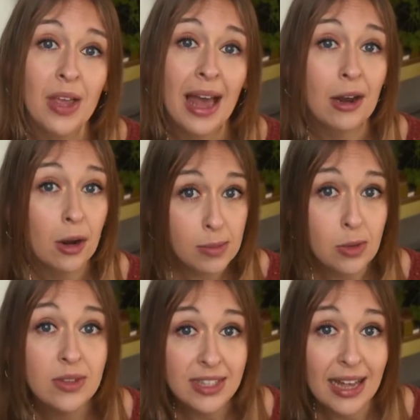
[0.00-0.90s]
and our
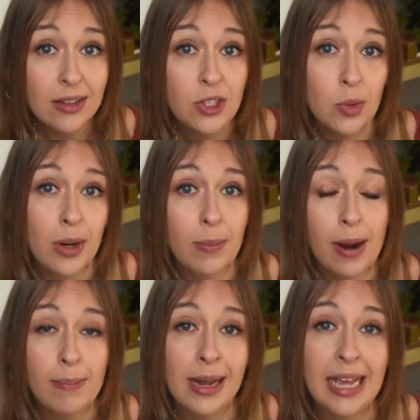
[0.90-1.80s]
immune cells to work
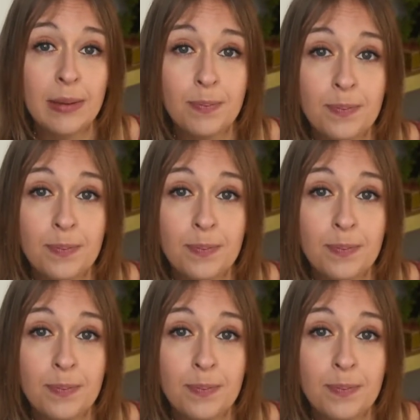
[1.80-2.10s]
properly.